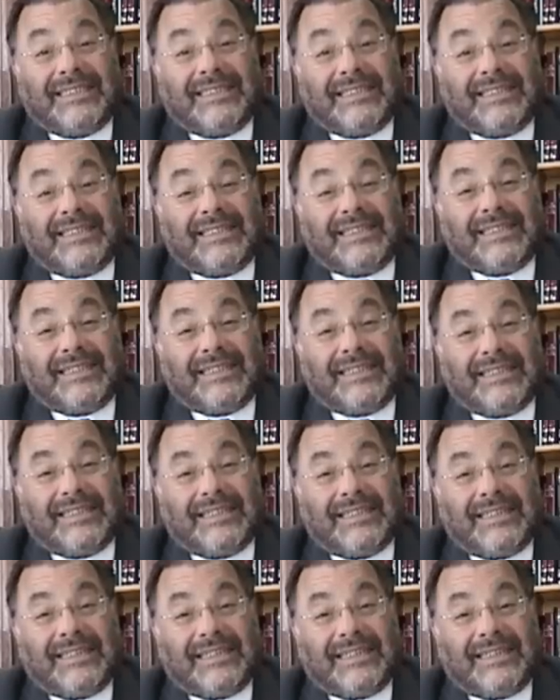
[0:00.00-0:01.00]

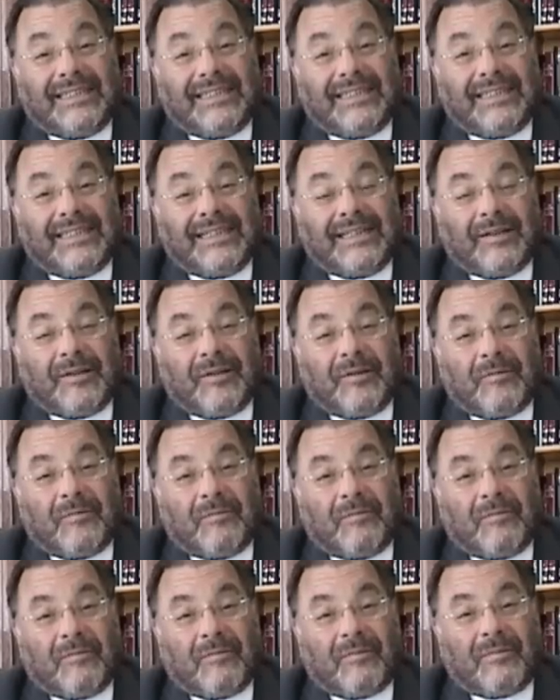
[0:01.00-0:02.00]

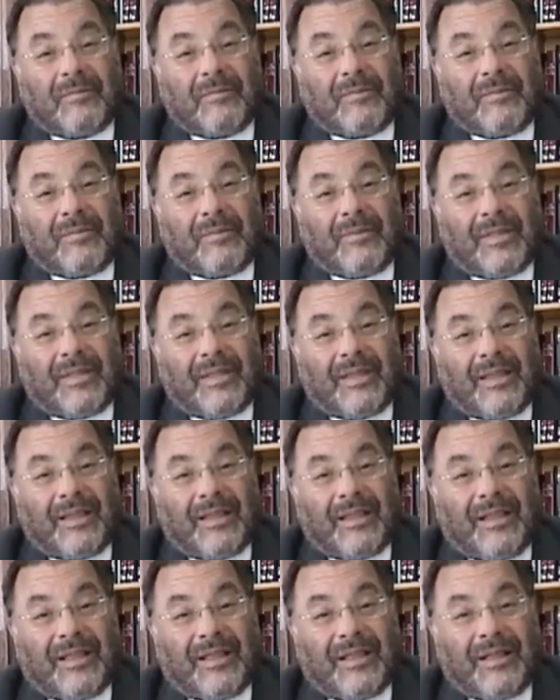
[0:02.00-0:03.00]

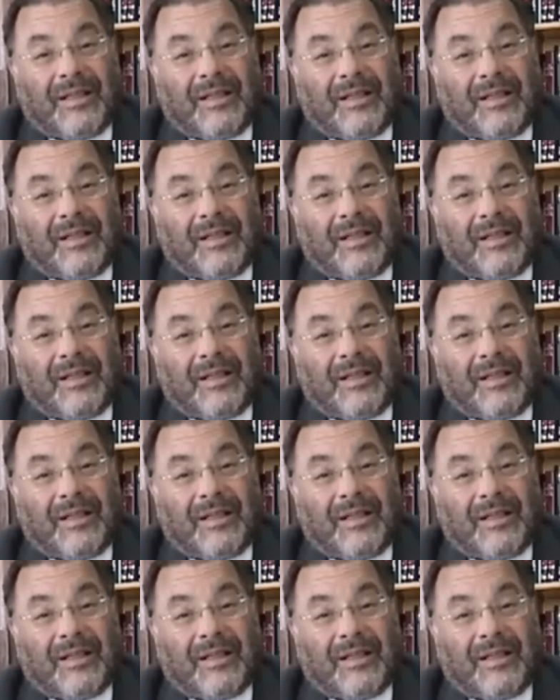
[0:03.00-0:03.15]
Nobody speaks.